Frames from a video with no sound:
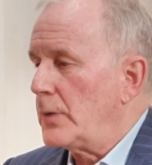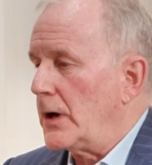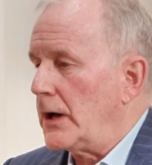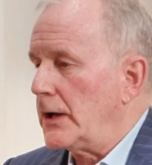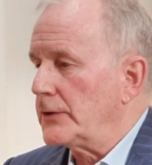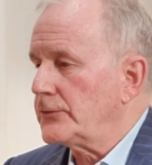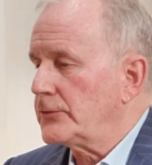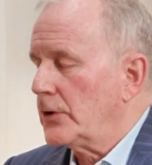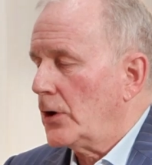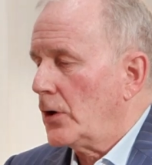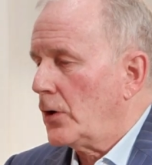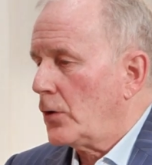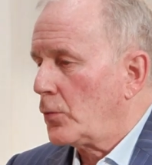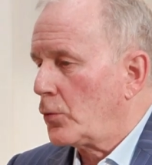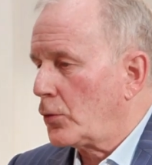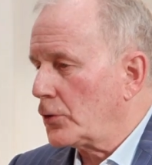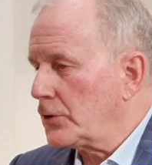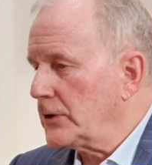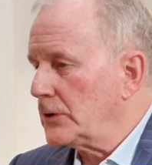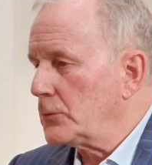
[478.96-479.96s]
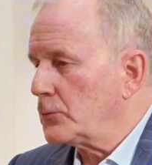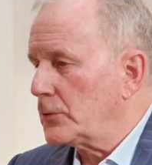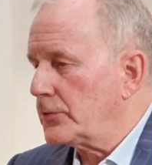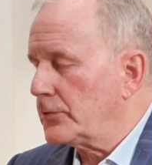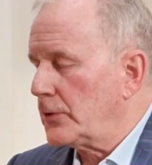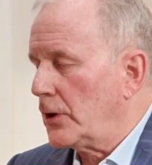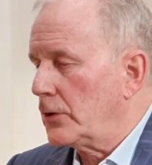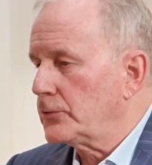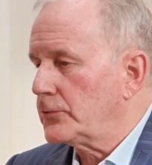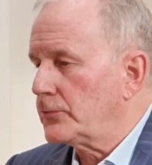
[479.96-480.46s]
But working
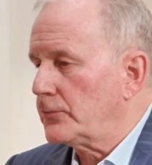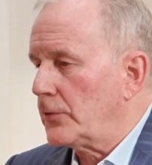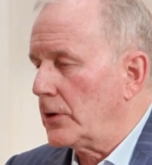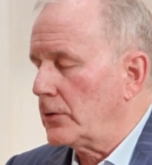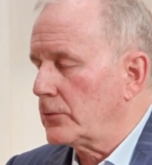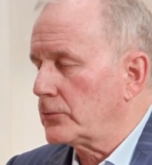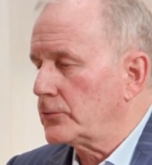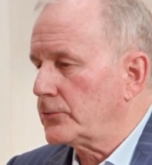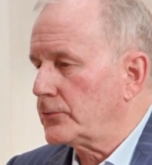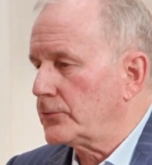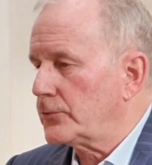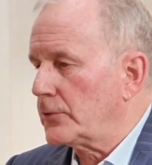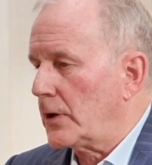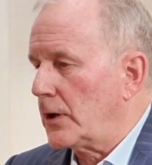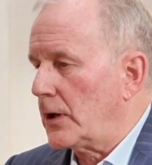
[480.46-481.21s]
with those folks,